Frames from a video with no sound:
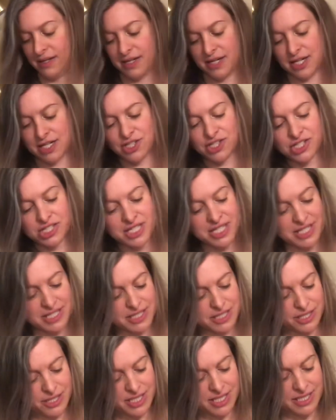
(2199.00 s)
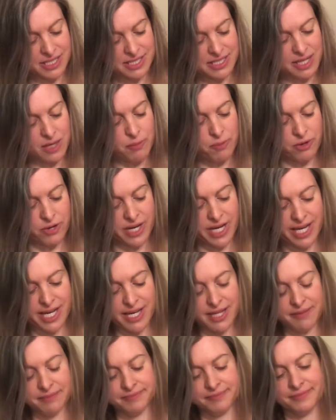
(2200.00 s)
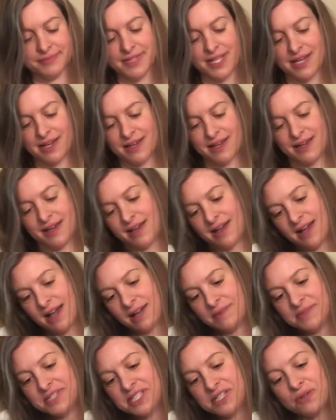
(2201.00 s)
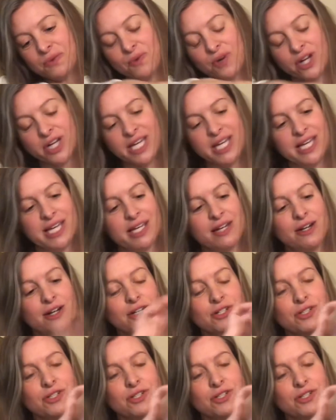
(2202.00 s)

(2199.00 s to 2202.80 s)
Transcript: And she is looking so pretty. I'm still working in her